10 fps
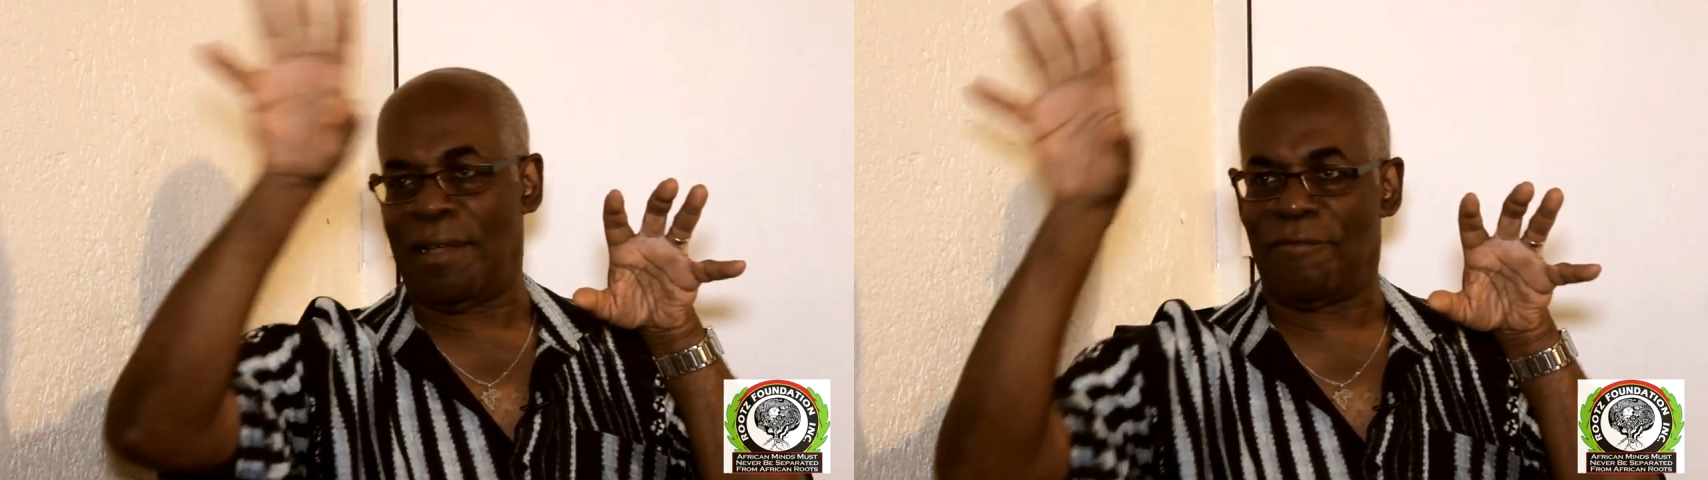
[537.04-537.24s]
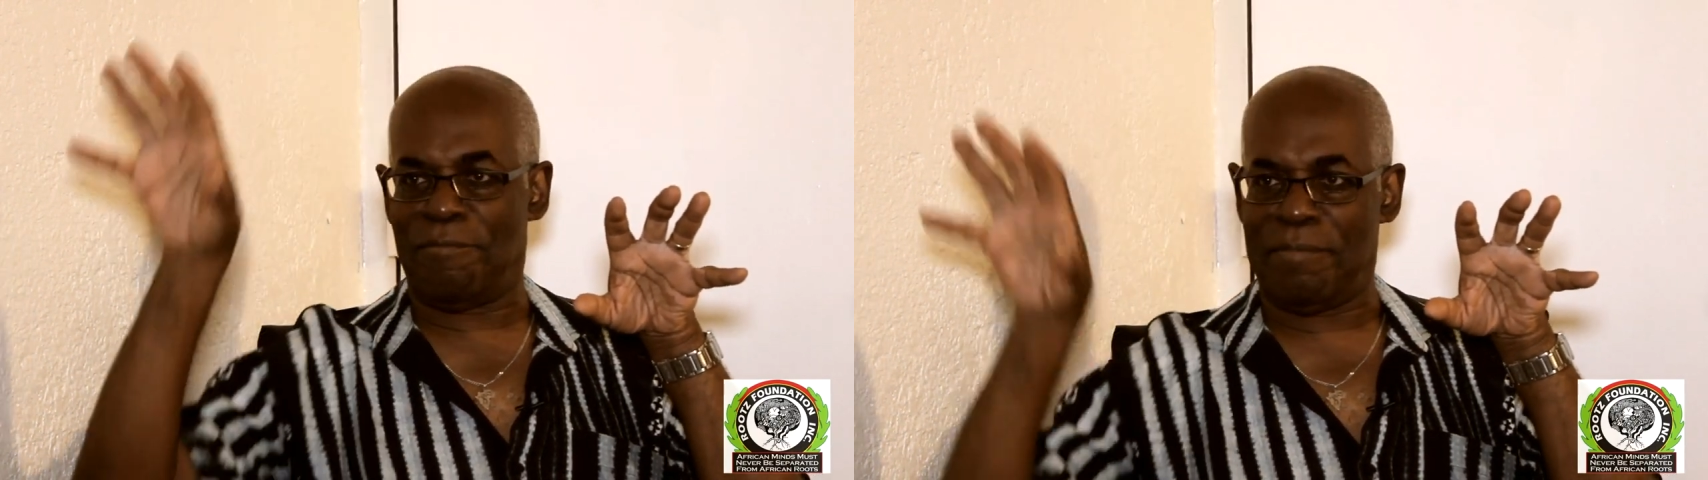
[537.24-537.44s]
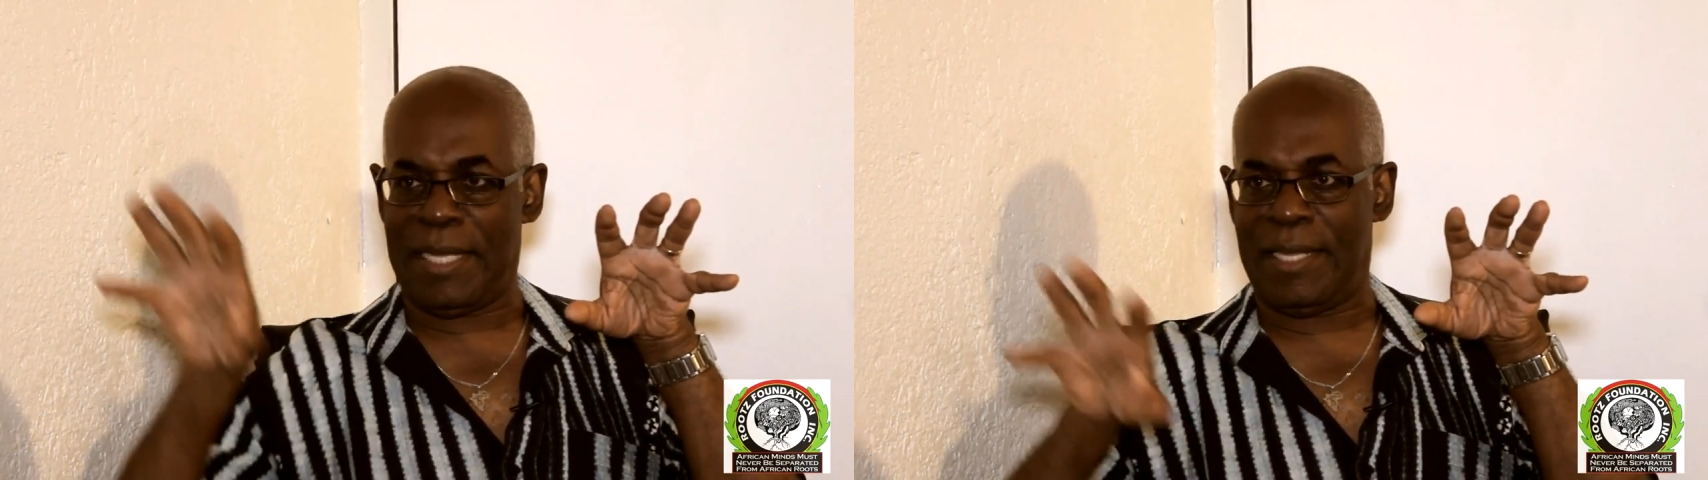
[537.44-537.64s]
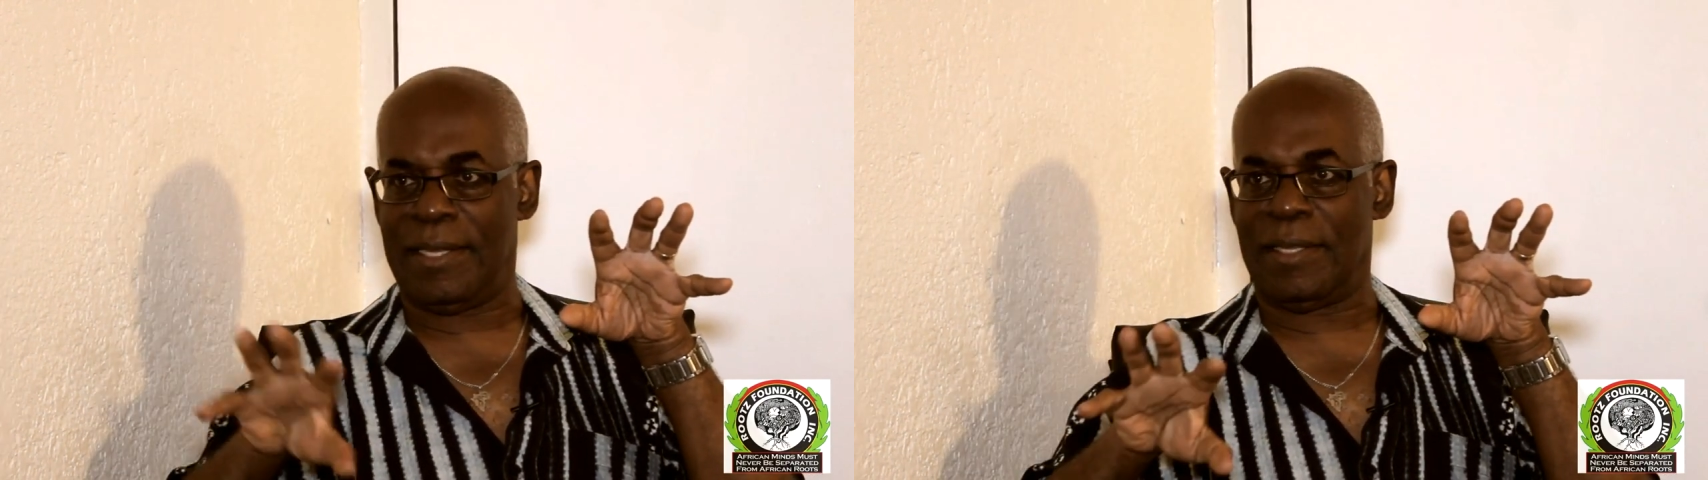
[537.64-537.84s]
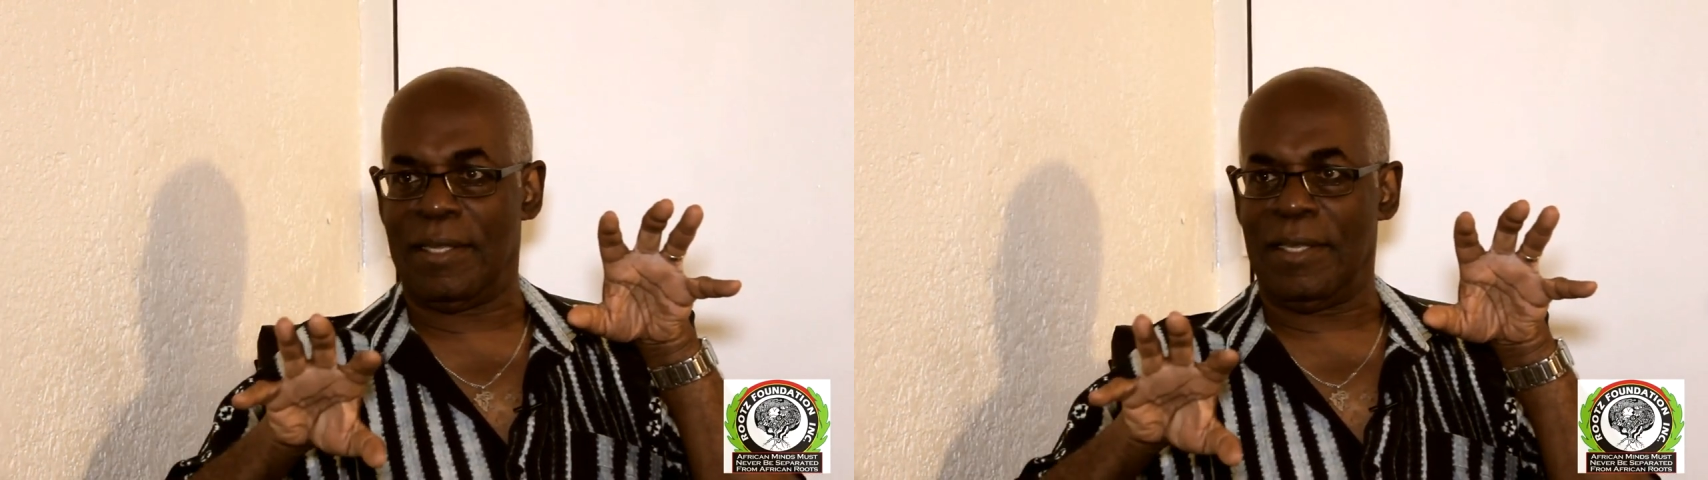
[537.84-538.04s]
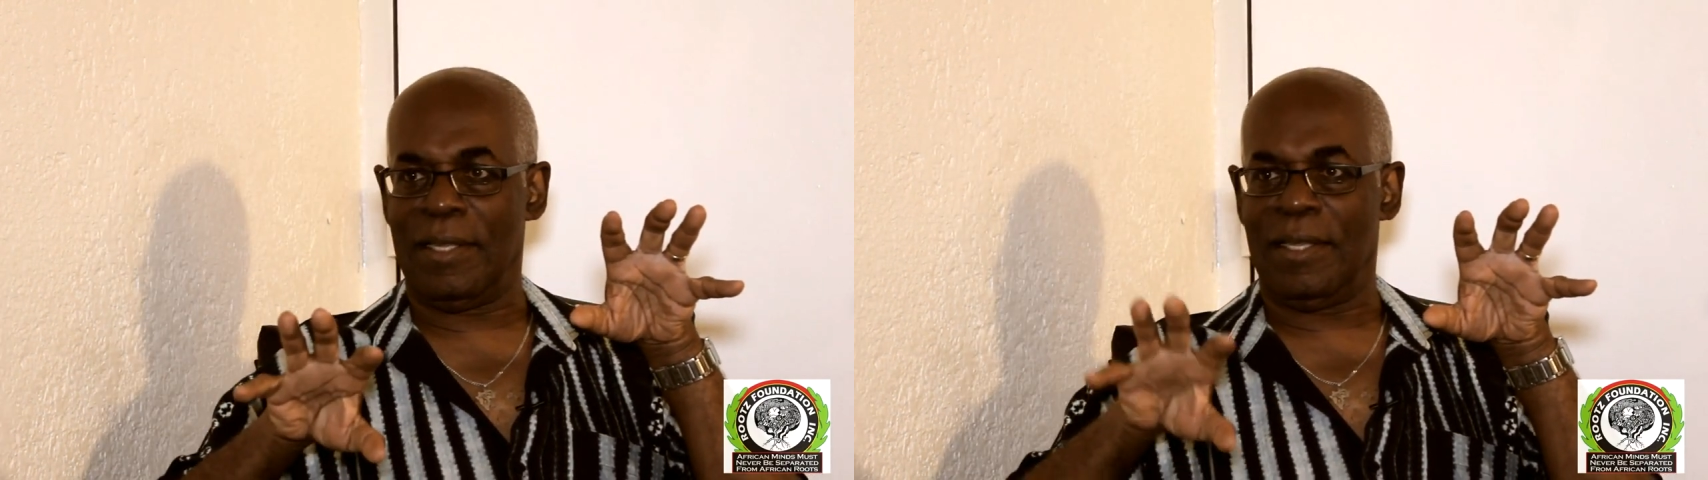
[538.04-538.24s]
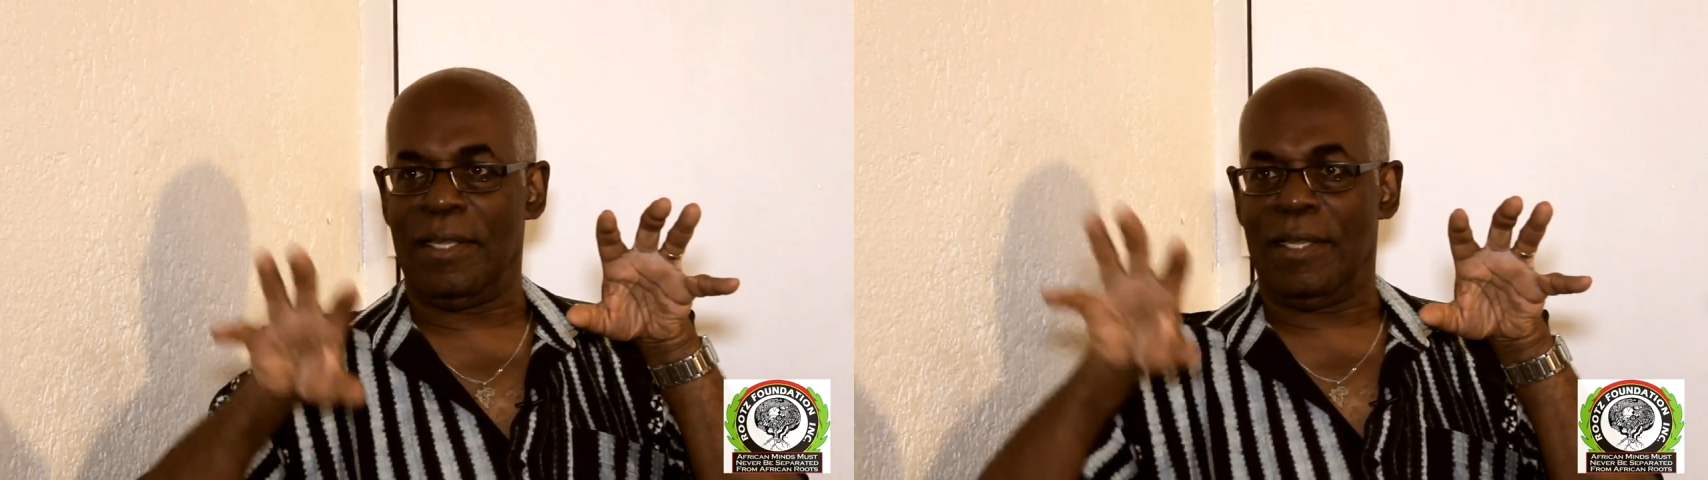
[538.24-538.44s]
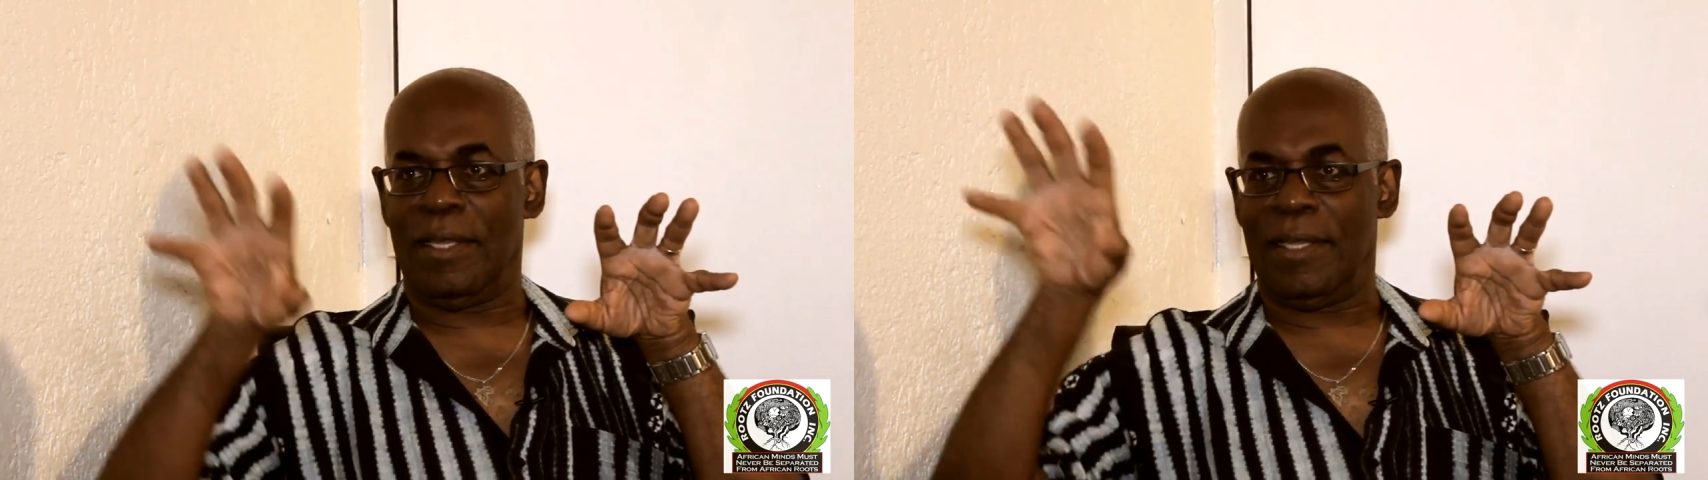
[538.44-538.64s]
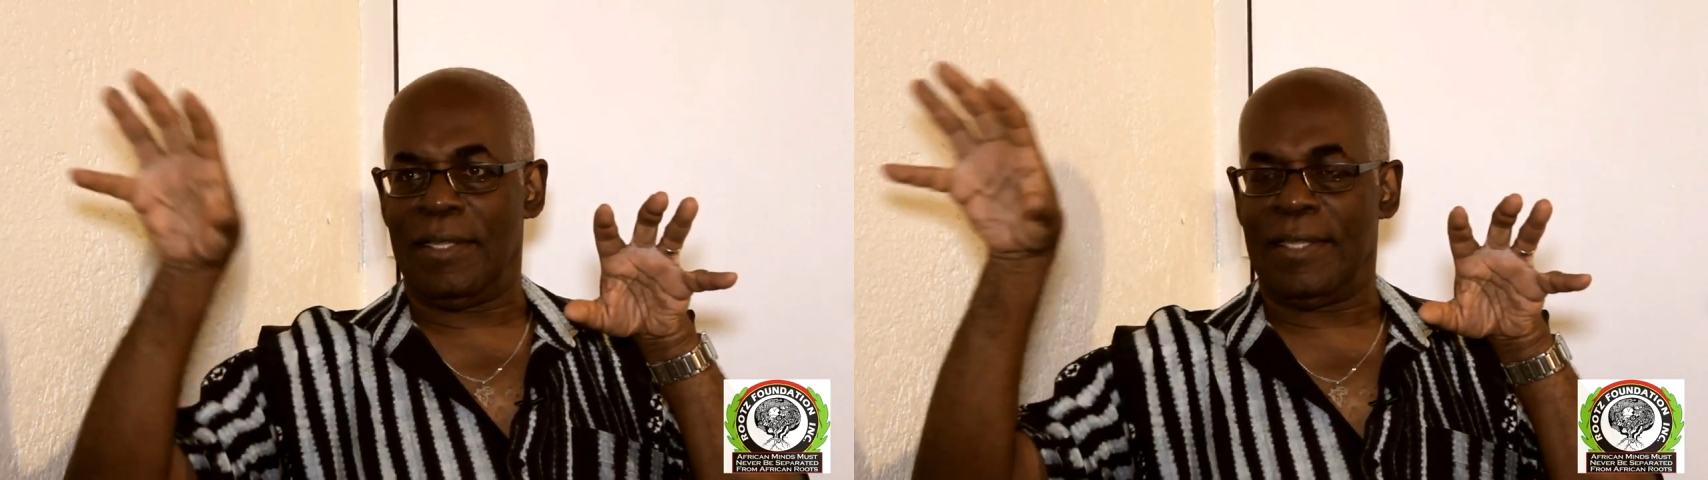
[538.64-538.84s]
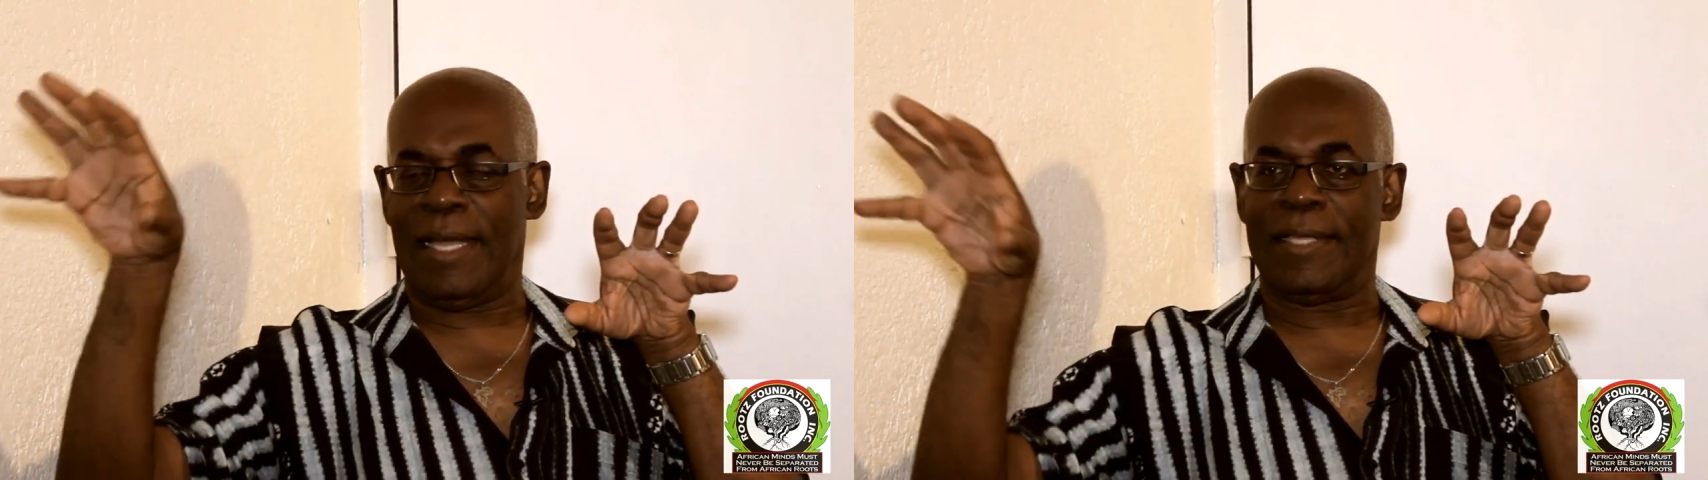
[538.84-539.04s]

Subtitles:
have made, in